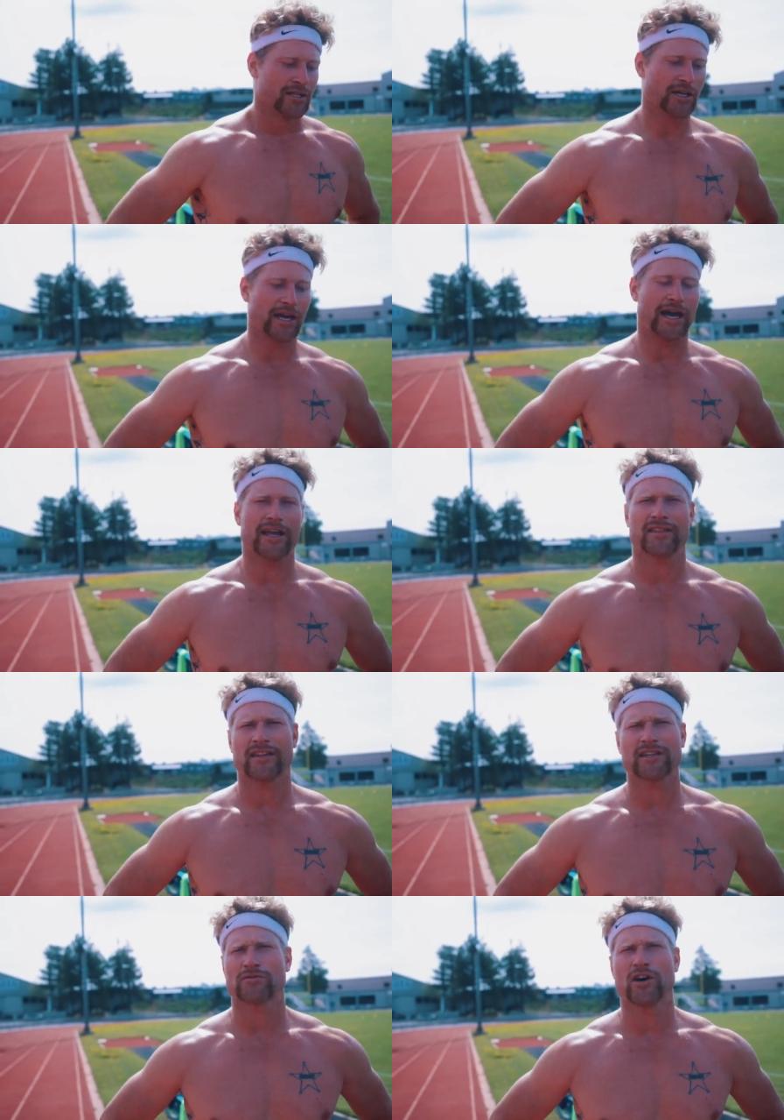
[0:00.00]
So yeah, I
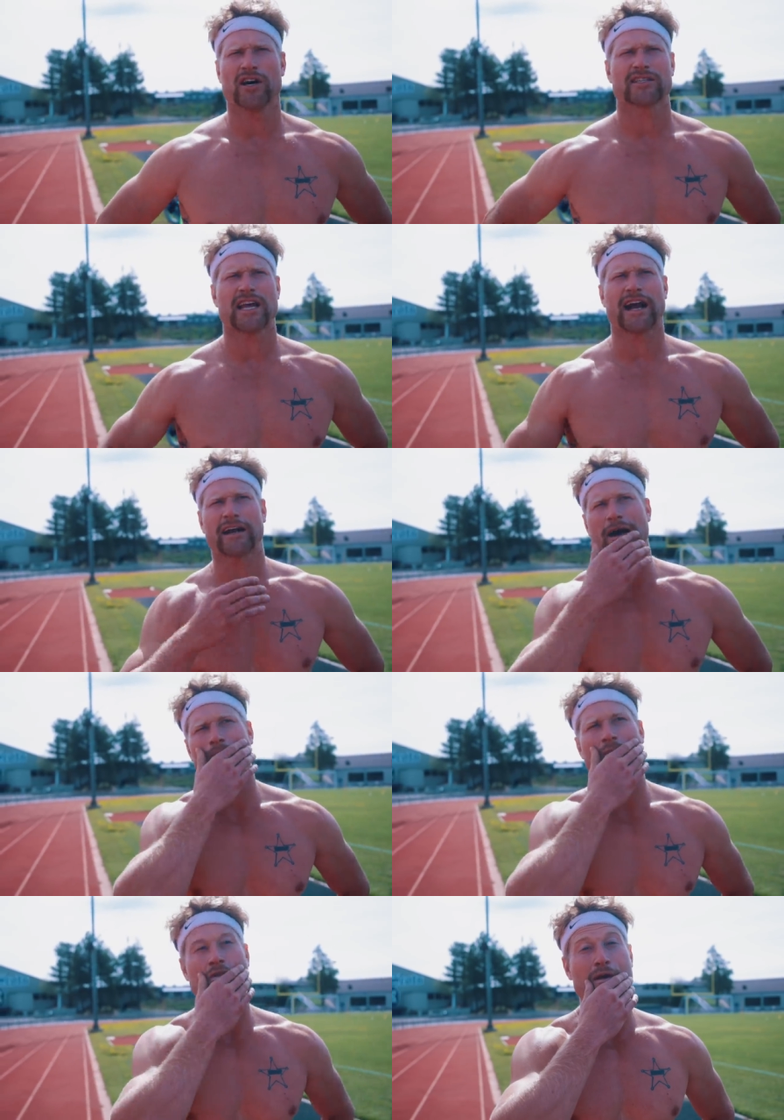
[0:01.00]
think this will all stack up.
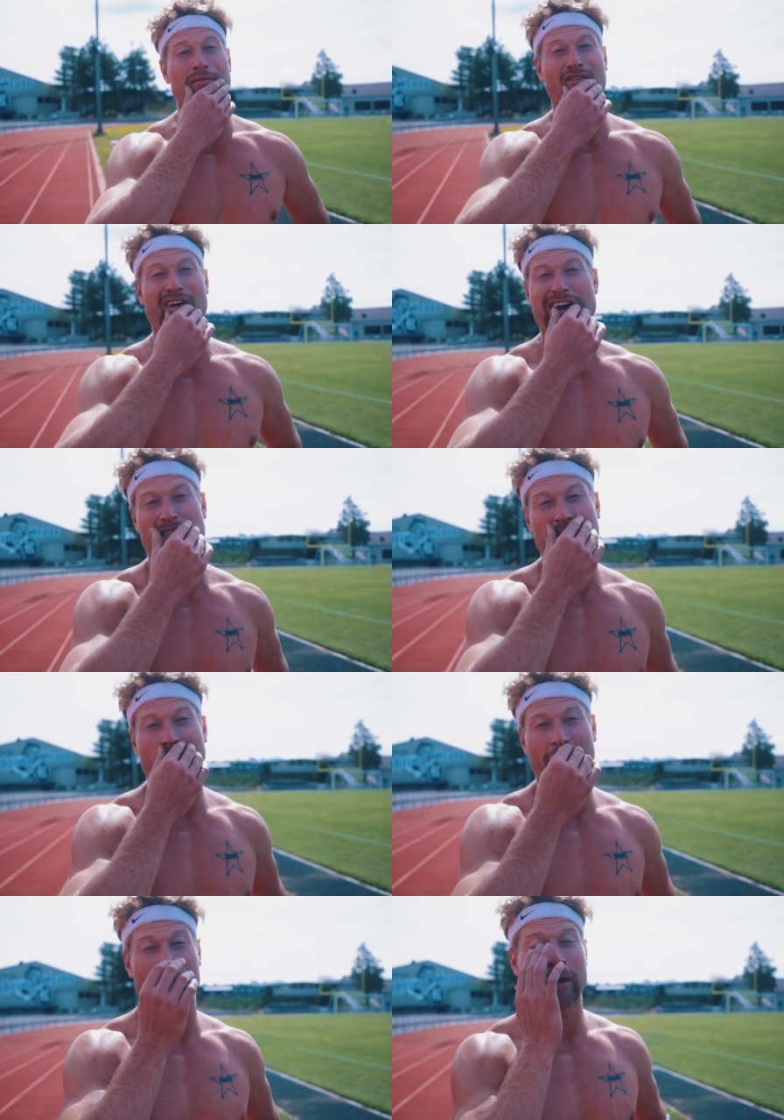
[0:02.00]
This may be the fastest
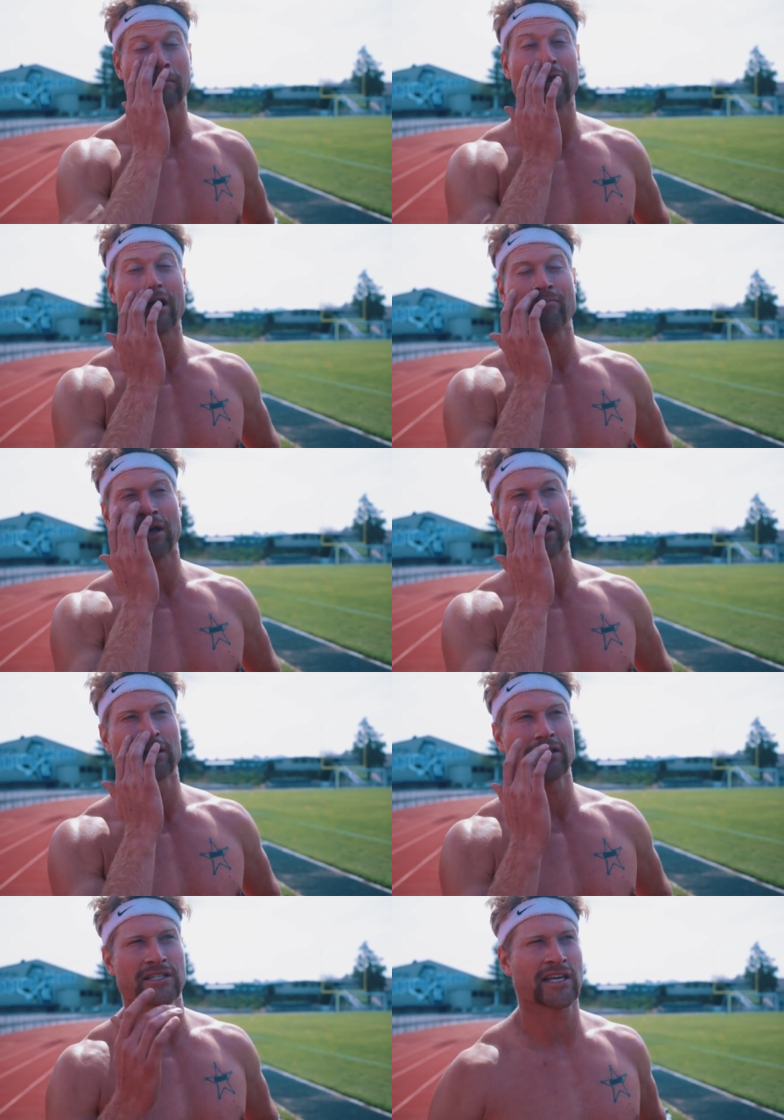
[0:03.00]
I've ever been in my life by the
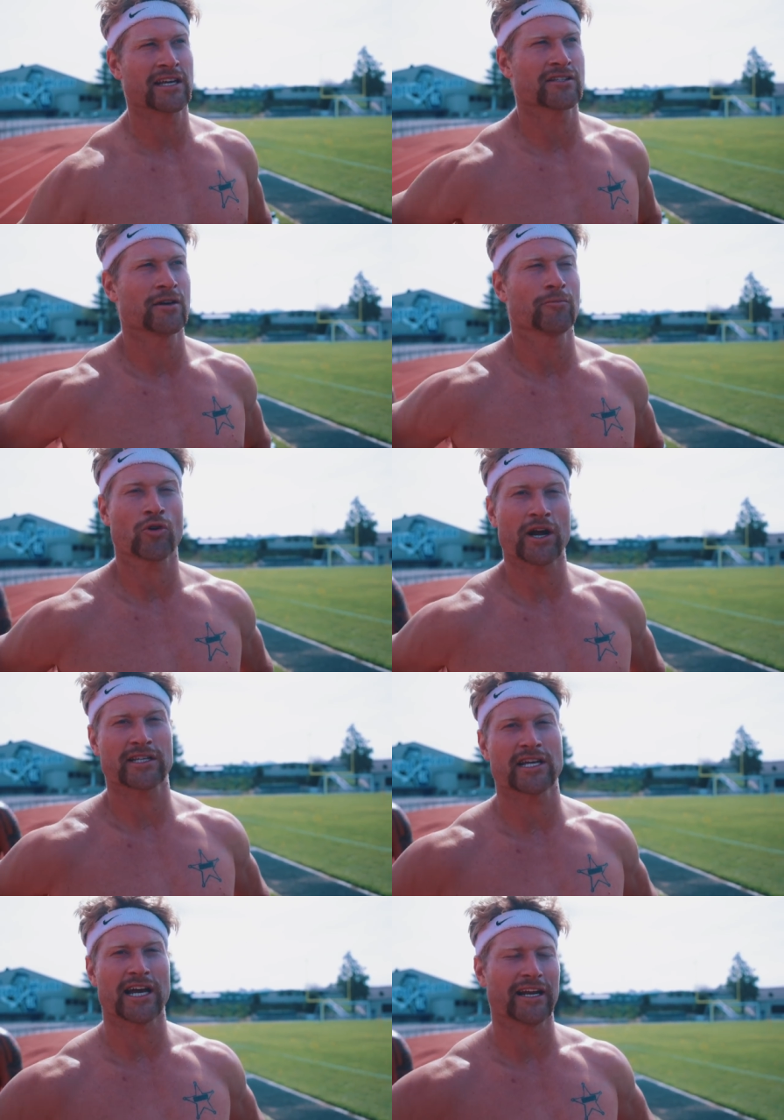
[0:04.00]
end of this thing, so I'm quite
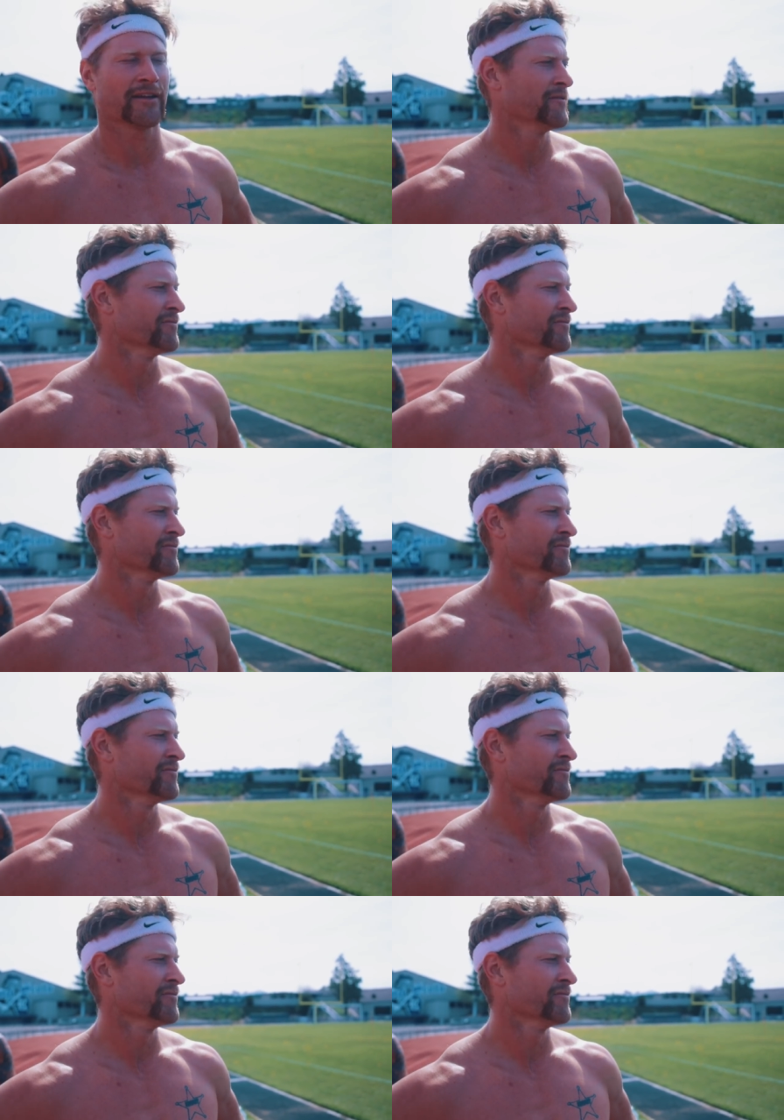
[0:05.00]
excited.